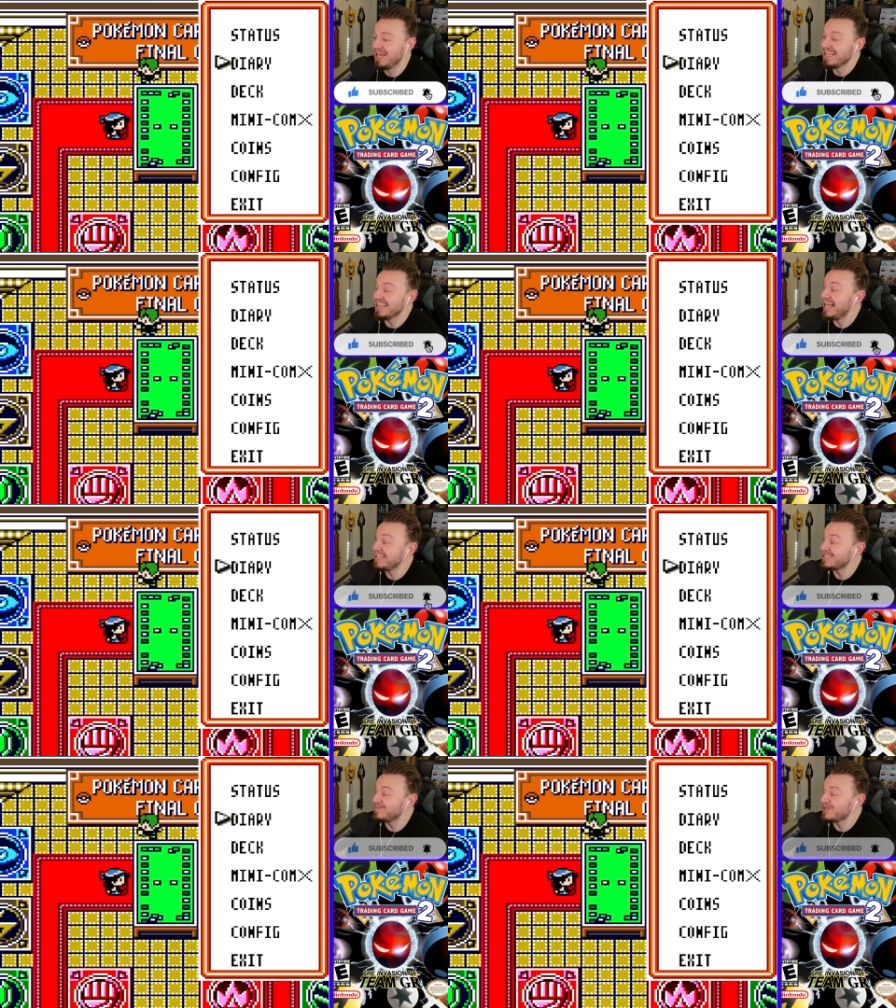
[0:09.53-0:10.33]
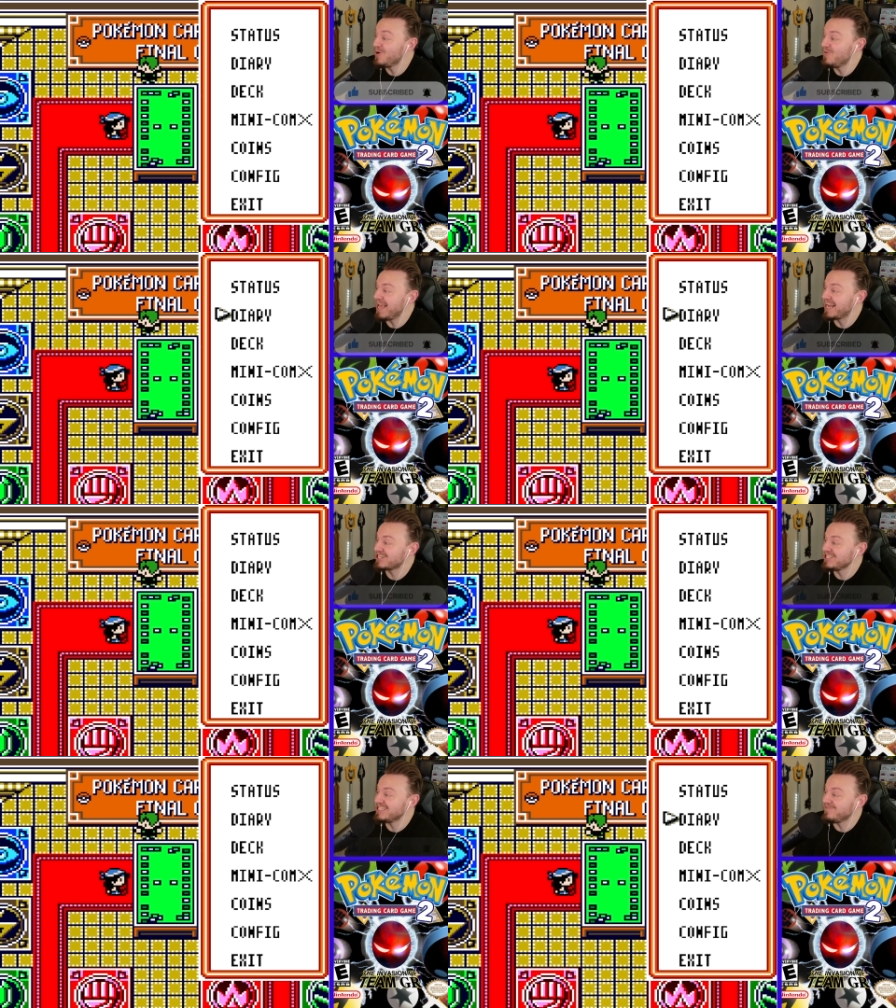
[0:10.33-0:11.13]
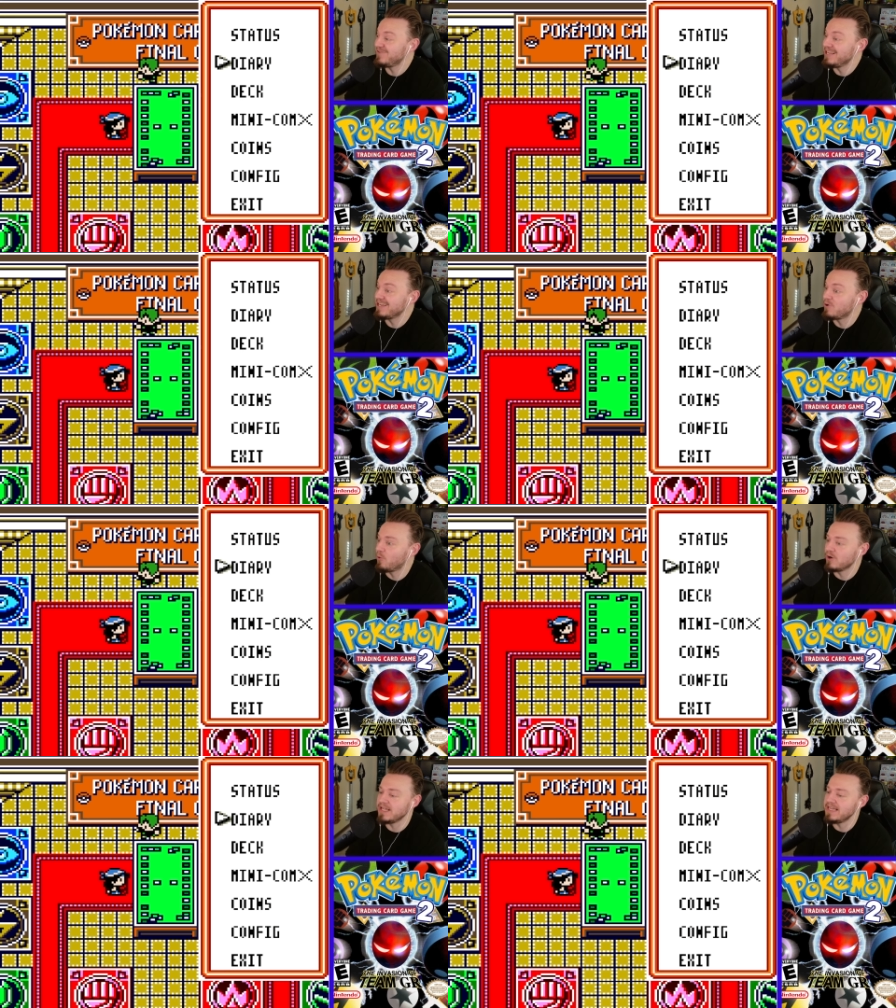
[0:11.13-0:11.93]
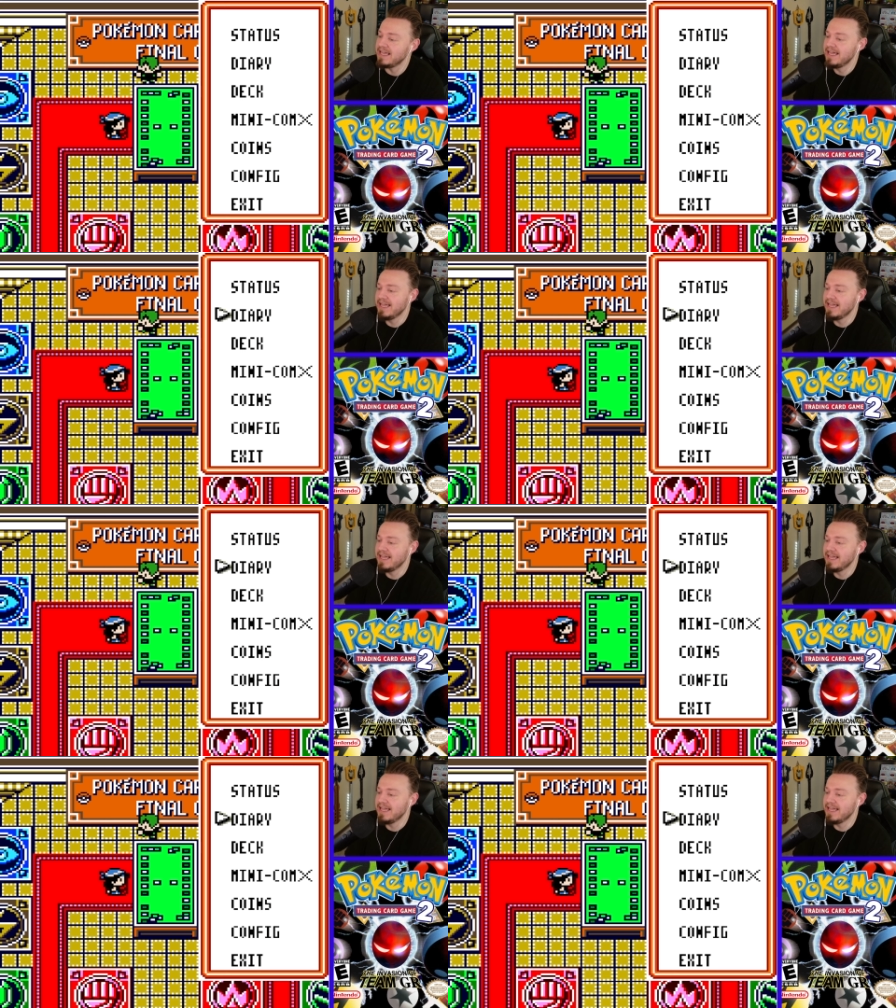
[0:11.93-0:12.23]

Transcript: Last episode, we actually defeated Courtney.